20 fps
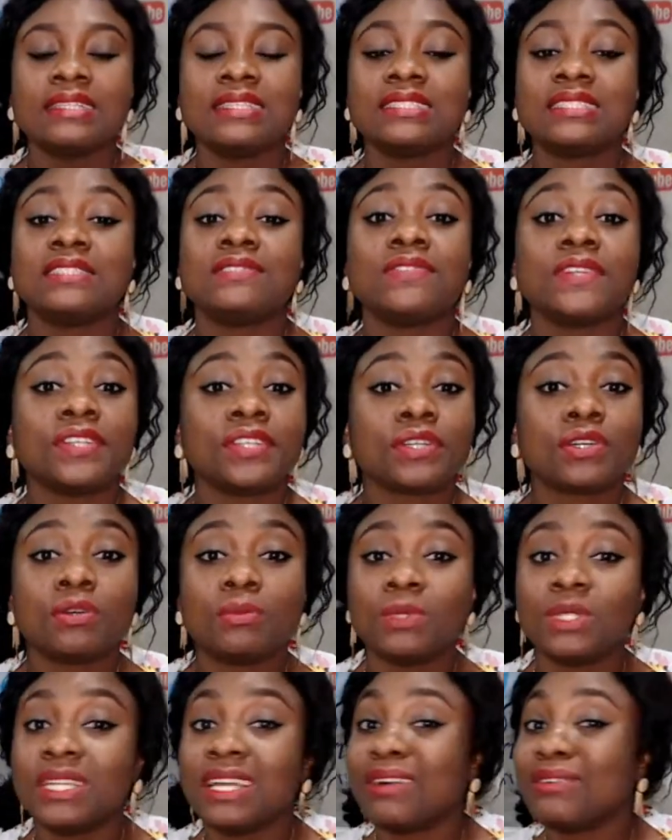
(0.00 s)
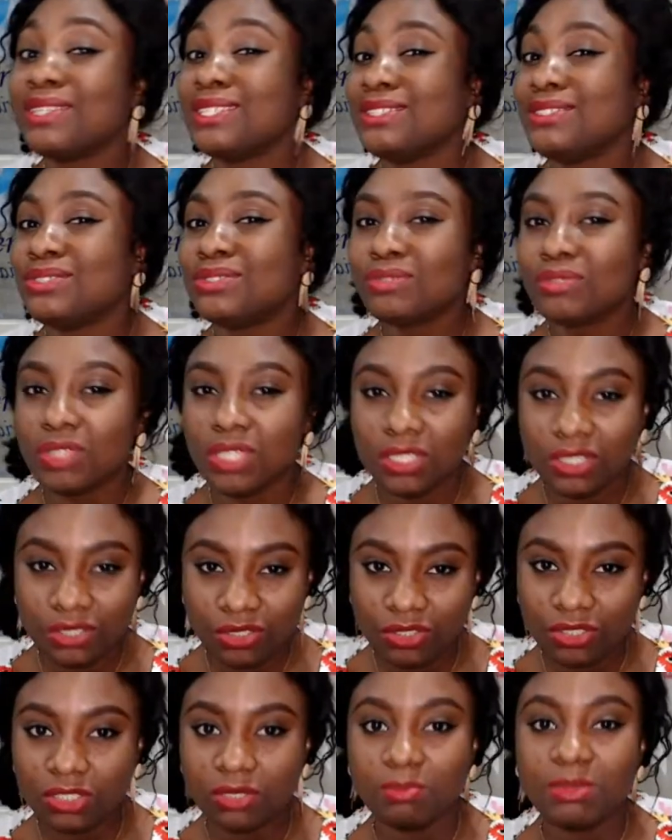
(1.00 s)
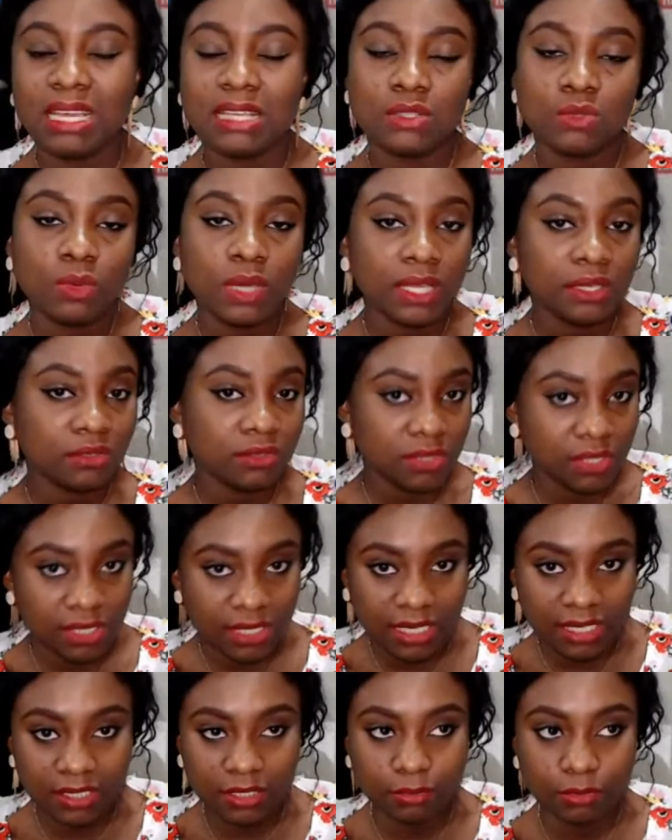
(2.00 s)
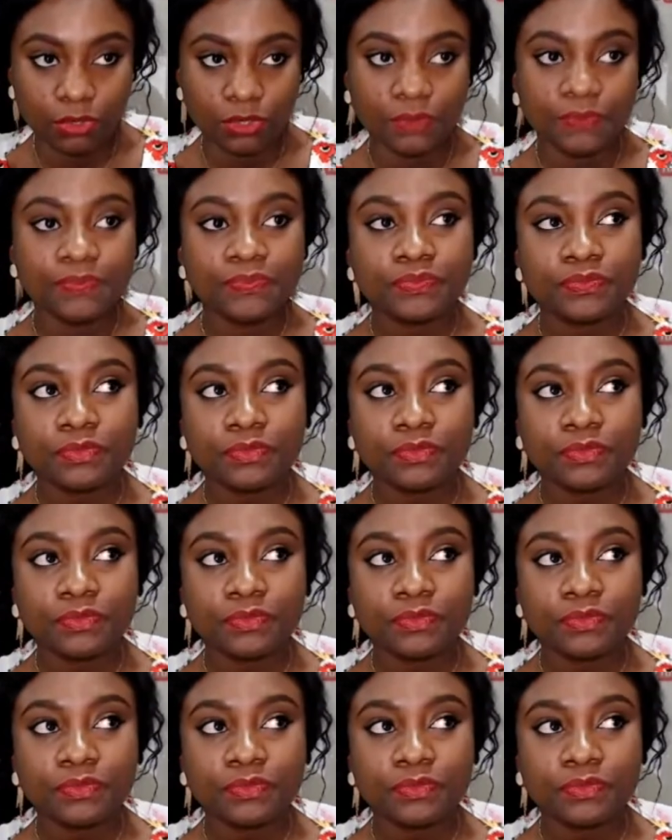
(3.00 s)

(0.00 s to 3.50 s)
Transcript: This is very common now in new relationship. That's quite understandable.